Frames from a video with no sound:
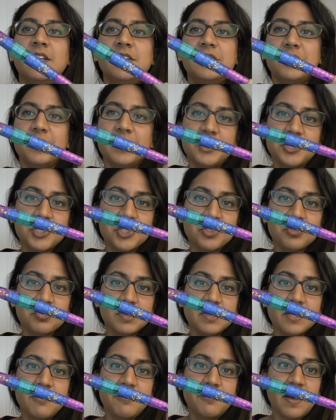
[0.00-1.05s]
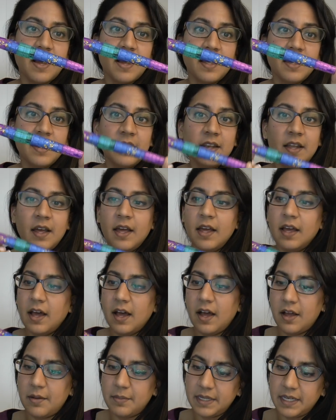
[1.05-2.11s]
So it's just really fun.
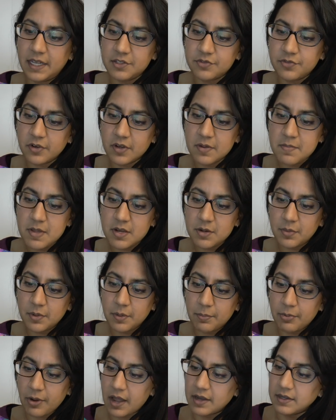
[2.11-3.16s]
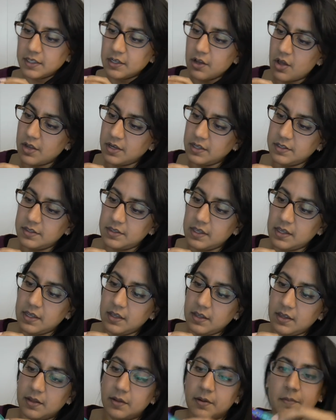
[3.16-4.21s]
It has very minimal branding on it.
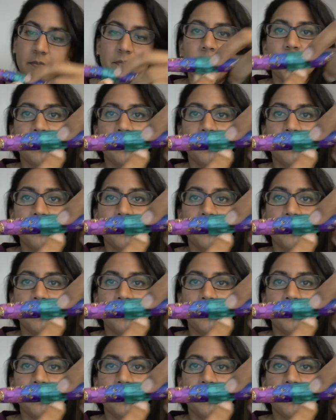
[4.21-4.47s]
The